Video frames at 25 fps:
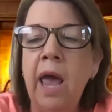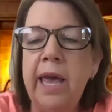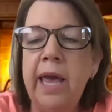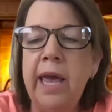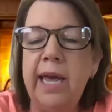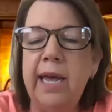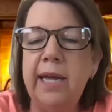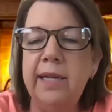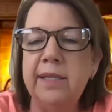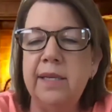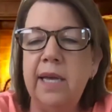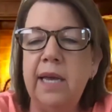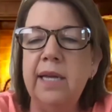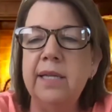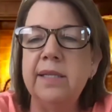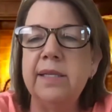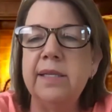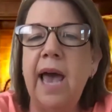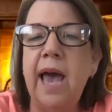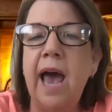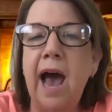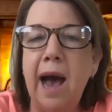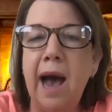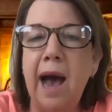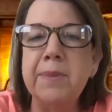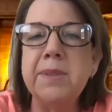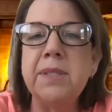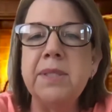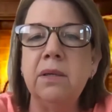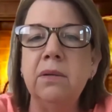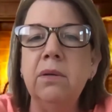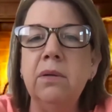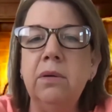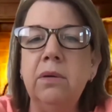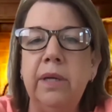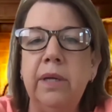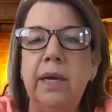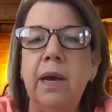It's
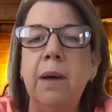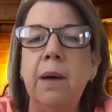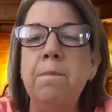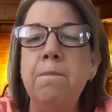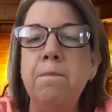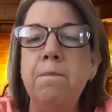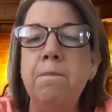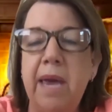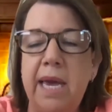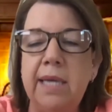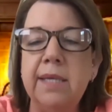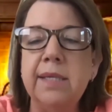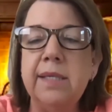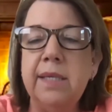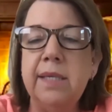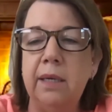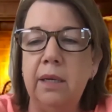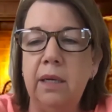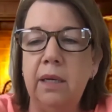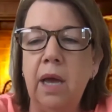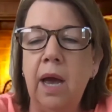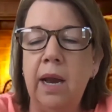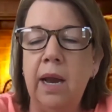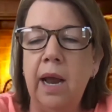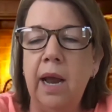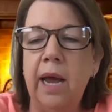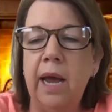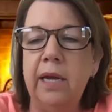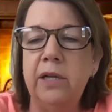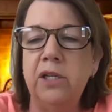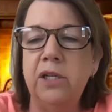absolutely amazing. And I